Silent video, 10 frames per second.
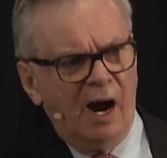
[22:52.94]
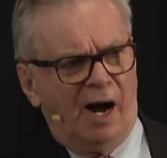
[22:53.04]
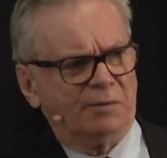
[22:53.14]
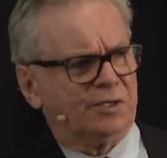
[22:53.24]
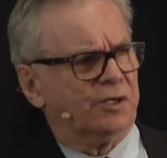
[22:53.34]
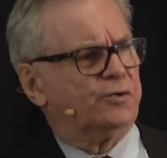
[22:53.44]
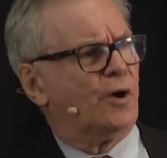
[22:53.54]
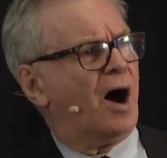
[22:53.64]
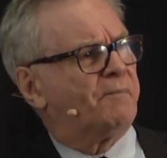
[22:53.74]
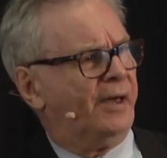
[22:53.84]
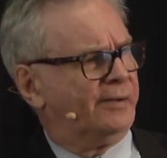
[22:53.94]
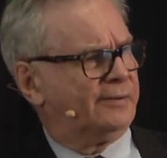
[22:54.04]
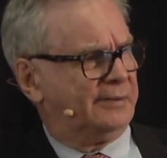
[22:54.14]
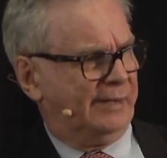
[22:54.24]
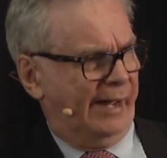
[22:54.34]
I was going to drop in
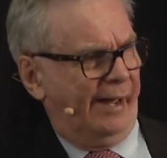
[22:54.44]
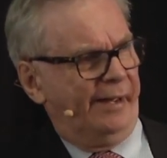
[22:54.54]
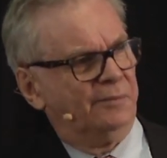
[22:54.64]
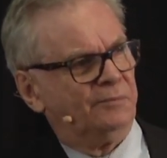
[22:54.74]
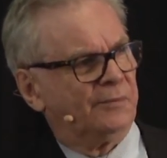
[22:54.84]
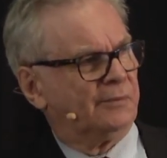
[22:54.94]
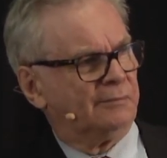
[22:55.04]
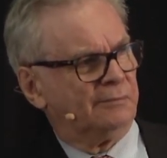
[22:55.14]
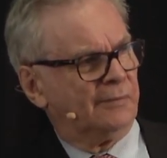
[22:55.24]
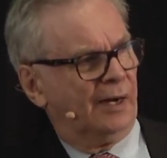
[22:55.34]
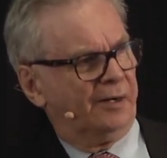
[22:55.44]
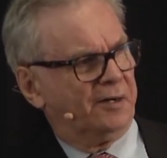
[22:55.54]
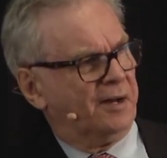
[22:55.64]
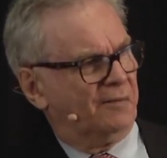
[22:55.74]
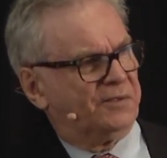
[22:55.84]
today. I
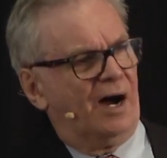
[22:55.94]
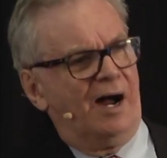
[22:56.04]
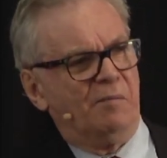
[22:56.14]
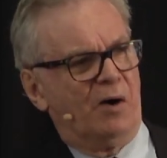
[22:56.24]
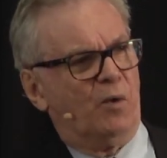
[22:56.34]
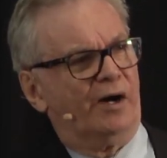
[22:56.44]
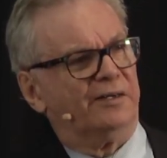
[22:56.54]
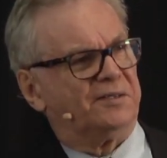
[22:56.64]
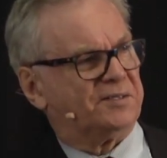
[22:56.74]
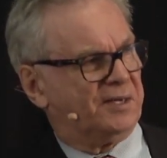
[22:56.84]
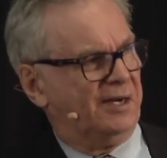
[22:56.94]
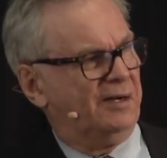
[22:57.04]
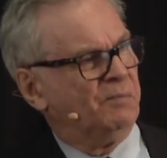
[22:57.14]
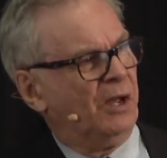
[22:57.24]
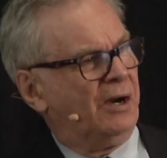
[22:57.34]
didn't have time. I wanted to
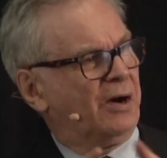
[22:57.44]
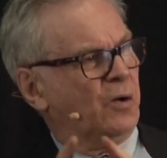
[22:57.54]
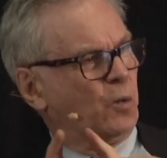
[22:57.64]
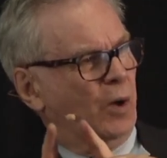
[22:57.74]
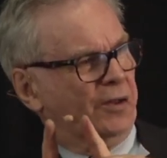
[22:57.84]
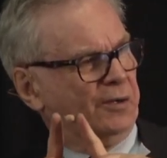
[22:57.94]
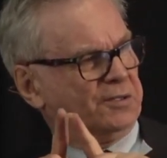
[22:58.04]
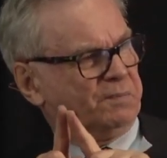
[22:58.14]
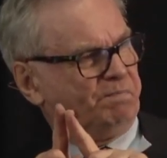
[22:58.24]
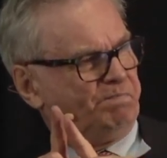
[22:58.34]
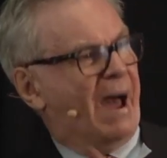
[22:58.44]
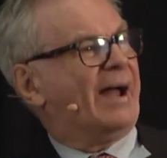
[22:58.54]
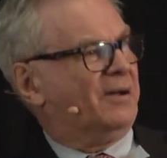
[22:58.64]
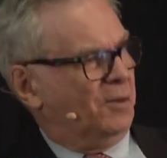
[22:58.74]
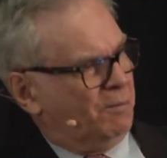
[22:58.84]
see whether it's
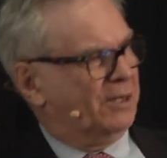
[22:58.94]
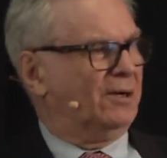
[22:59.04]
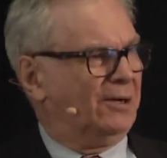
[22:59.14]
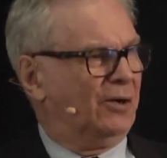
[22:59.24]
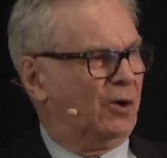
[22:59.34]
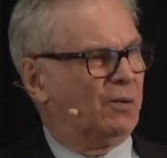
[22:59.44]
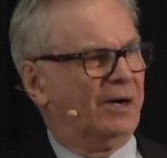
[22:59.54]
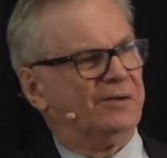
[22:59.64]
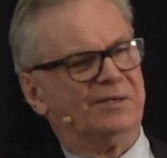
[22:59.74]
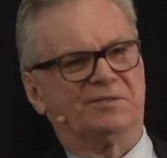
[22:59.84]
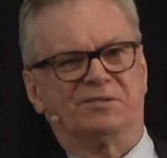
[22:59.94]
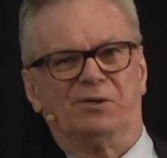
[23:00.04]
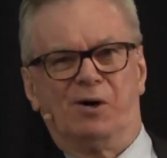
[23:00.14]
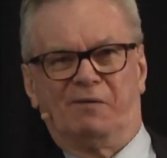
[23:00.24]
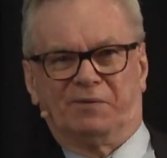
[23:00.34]
back in the middle or whether it's
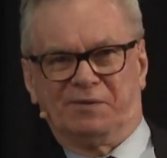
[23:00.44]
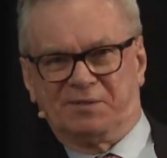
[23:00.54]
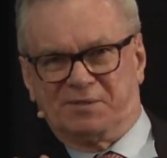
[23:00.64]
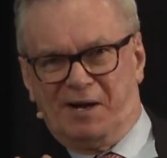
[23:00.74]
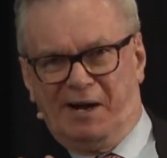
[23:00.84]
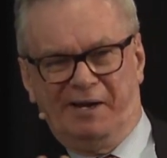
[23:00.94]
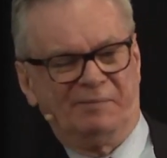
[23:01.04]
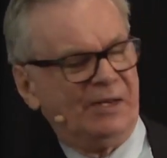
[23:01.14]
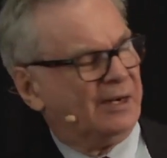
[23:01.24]
still off to the side.